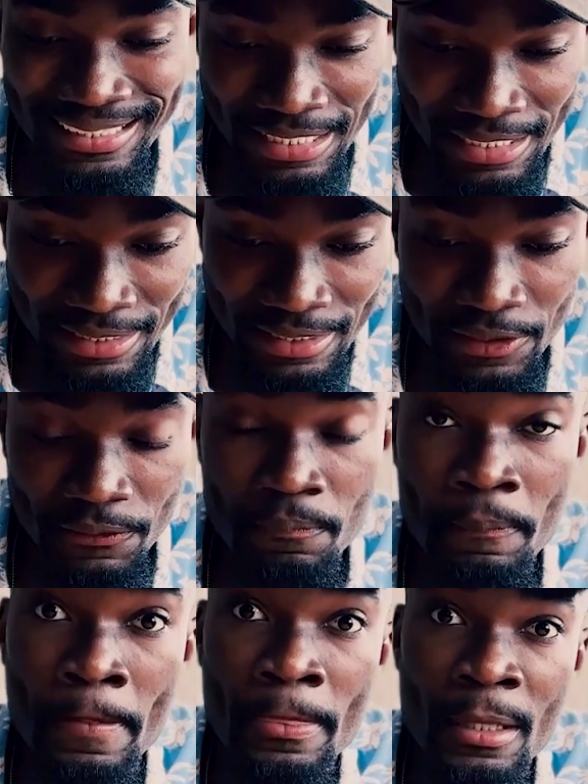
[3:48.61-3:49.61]

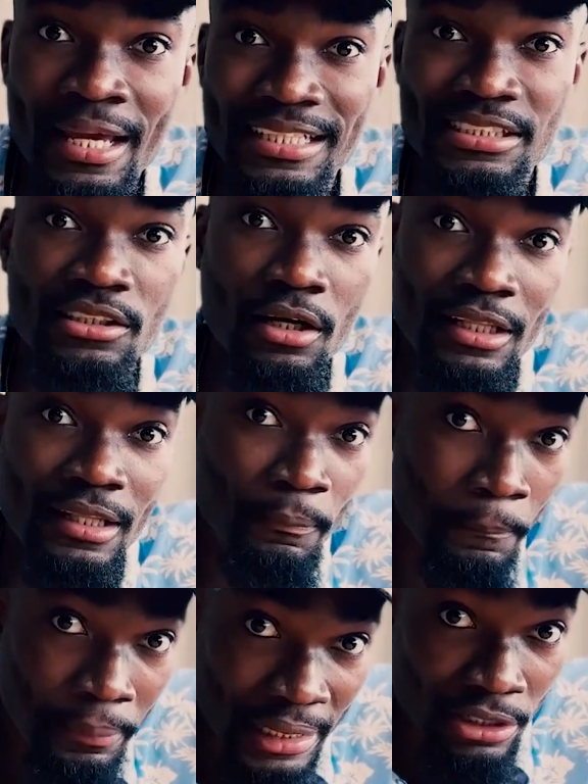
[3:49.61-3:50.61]
Again, it's
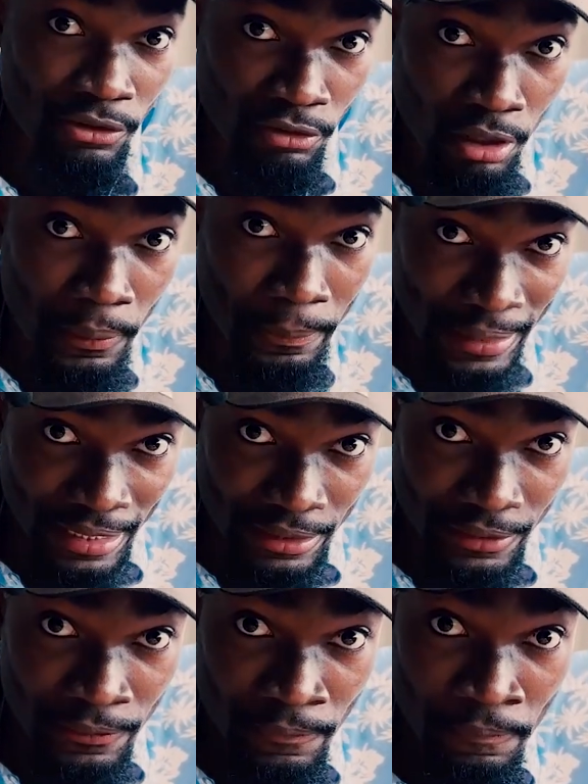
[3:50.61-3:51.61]
not BlackRock
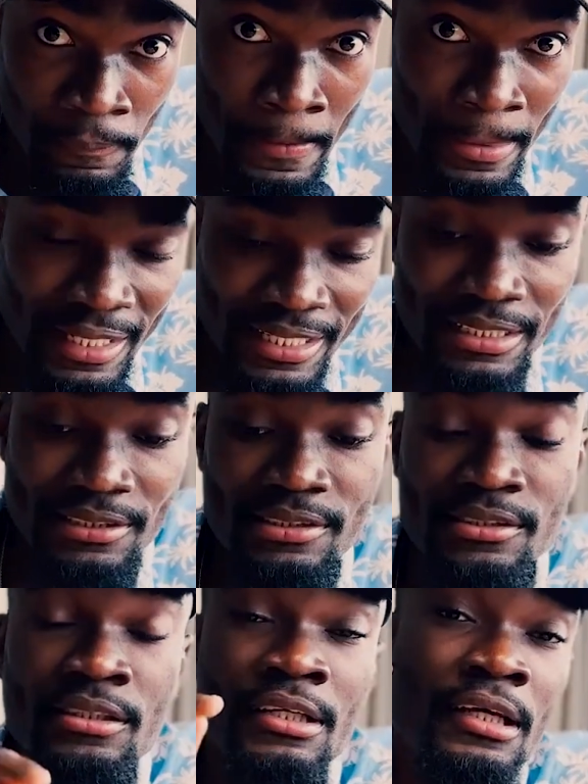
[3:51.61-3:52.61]
buying,
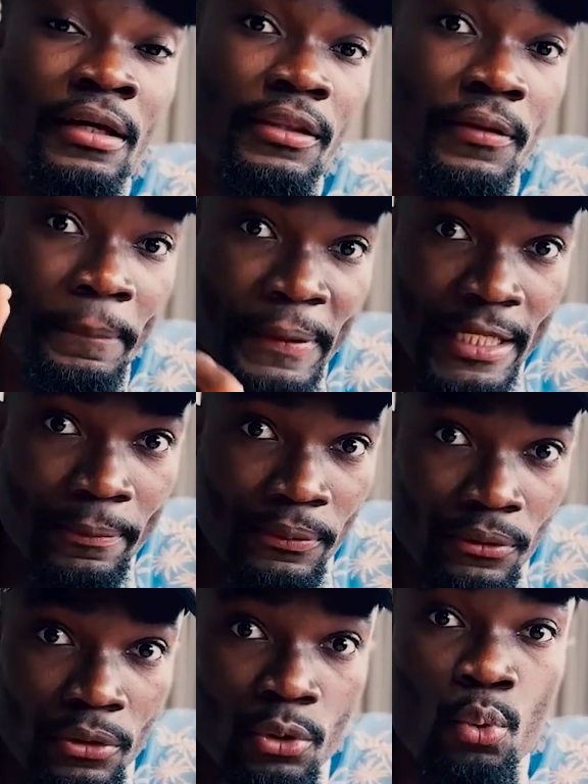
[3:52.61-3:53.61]
it's the
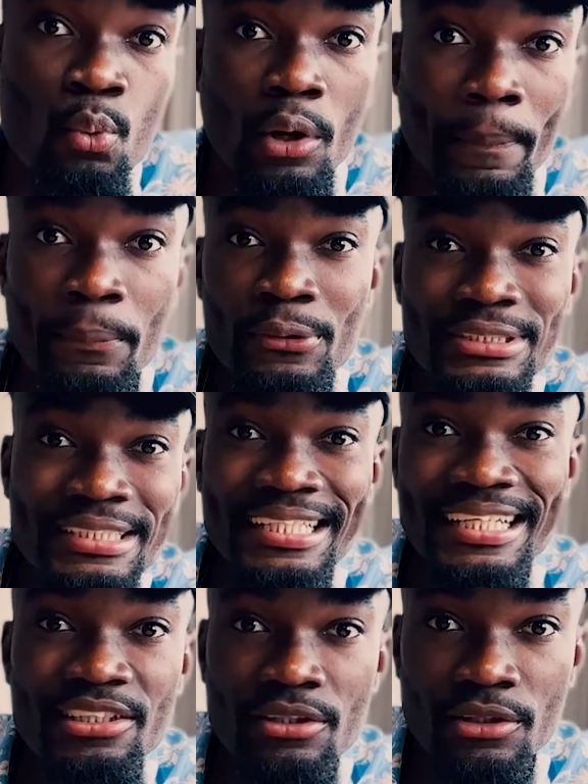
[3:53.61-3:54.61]
people who are
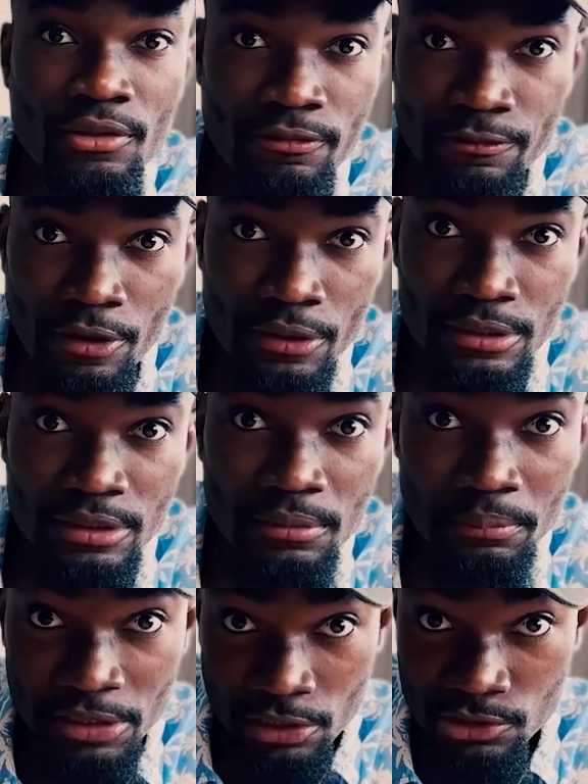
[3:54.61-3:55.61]
putting into the
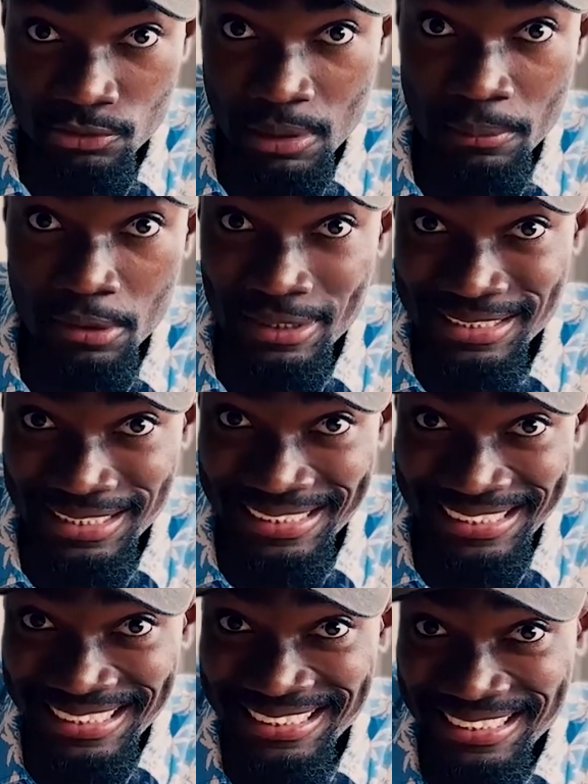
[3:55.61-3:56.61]
fund, because remember, it's
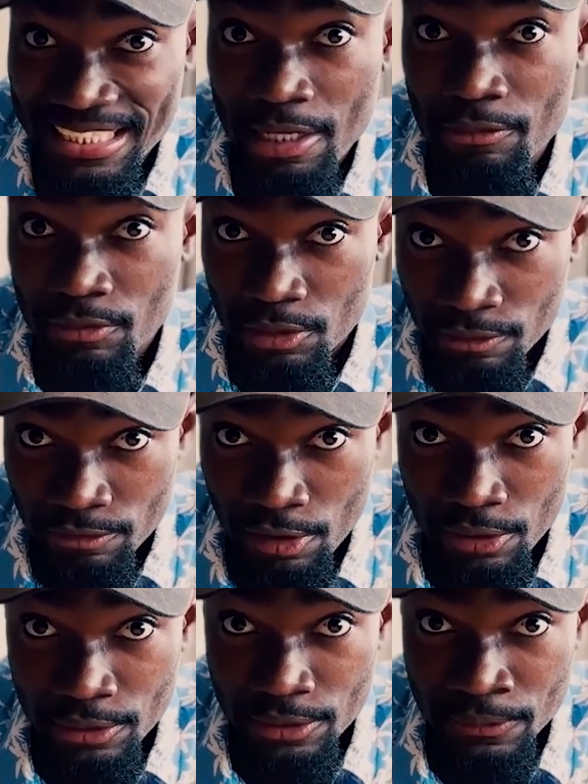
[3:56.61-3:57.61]
an ETF, the
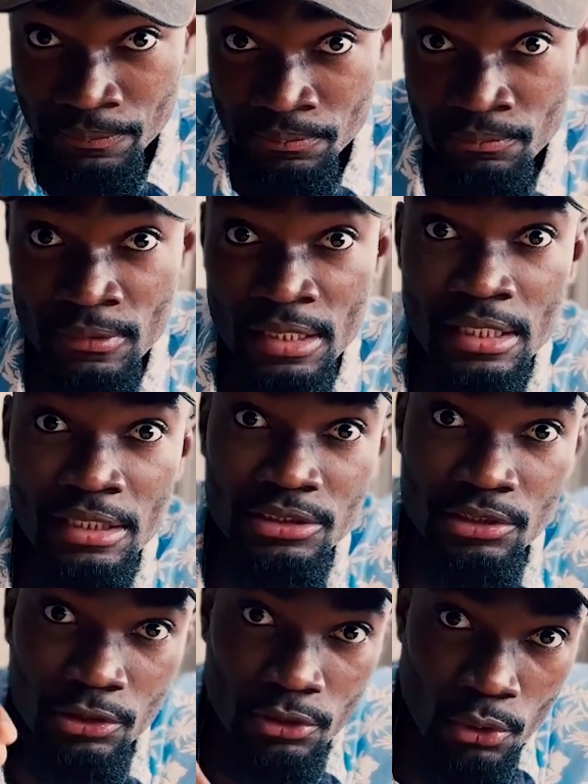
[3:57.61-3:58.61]
fund,
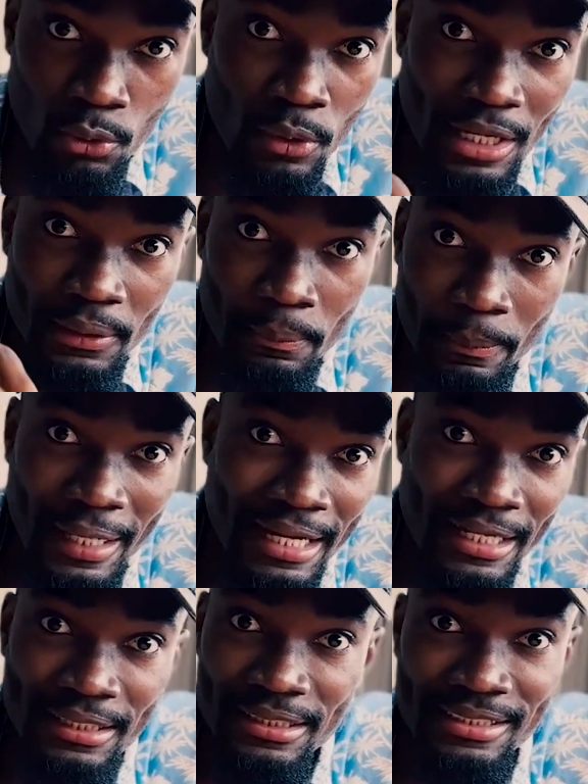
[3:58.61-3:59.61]
to go and
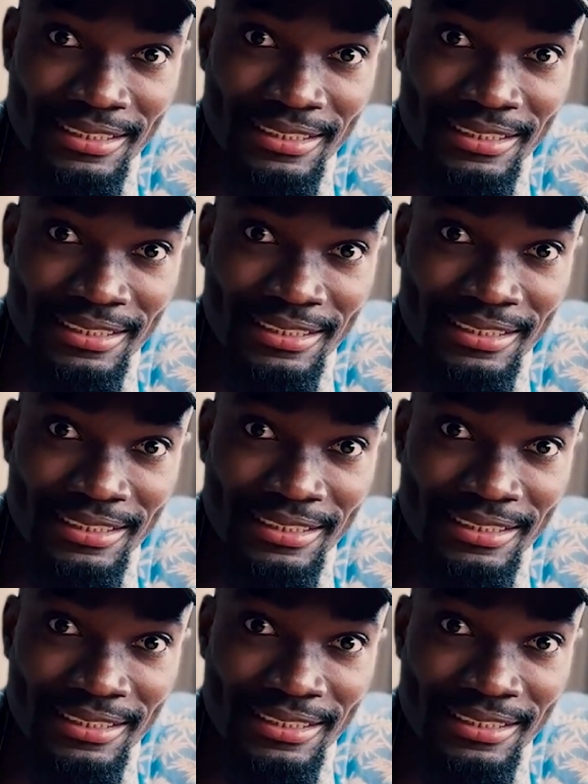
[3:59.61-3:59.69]
buy